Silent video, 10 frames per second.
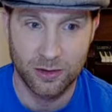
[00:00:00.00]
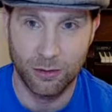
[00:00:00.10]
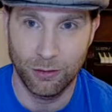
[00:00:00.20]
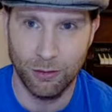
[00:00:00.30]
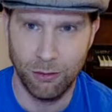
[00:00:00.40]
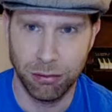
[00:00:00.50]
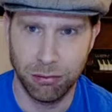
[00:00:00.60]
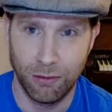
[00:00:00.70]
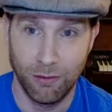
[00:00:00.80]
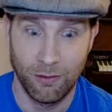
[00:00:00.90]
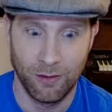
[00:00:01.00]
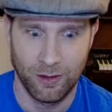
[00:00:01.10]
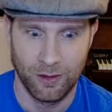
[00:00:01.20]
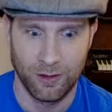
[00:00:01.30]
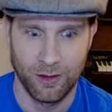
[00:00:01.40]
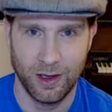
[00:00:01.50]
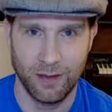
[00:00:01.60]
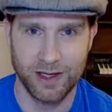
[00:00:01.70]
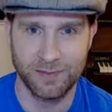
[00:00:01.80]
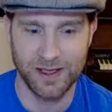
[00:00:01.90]
Ooh, he
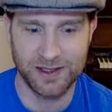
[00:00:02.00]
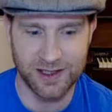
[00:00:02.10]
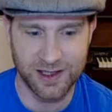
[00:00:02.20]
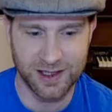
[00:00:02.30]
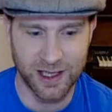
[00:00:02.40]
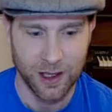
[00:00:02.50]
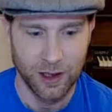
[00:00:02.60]
means business, doesn't he?